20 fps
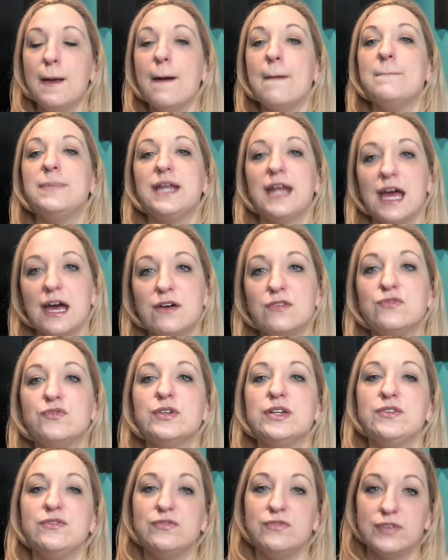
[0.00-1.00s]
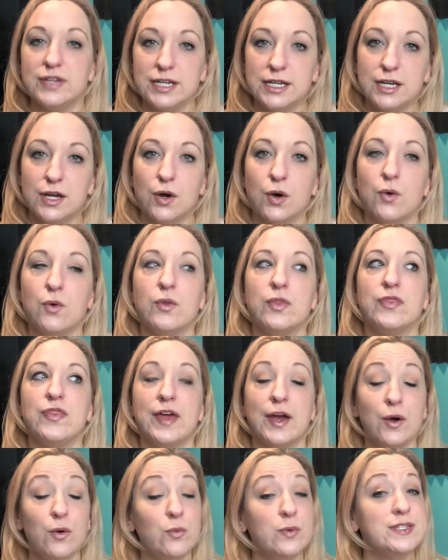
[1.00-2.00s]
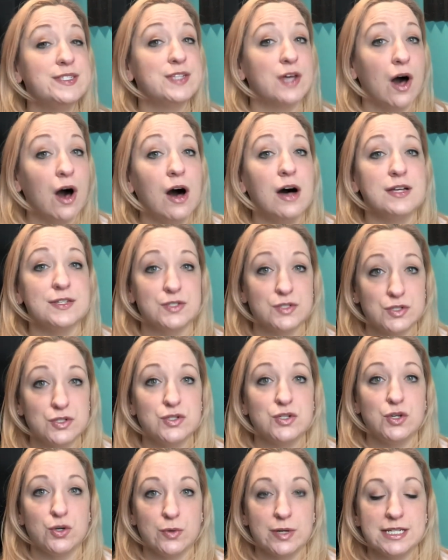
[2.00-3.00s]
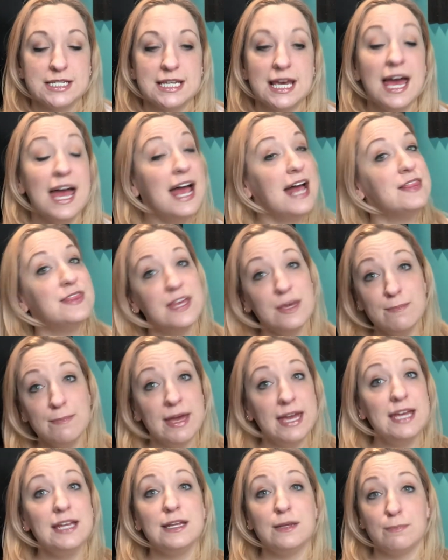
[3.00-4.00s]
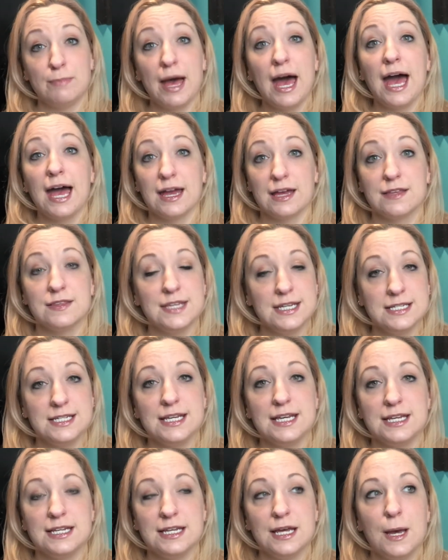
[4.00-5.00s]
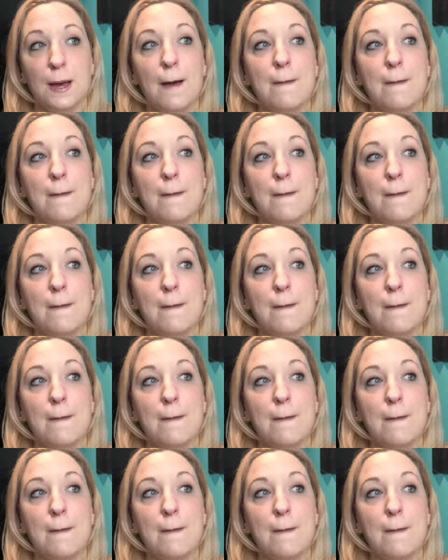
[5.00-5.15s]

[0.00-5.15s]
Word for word: But every video, there was cost to it. And they made it back, they did.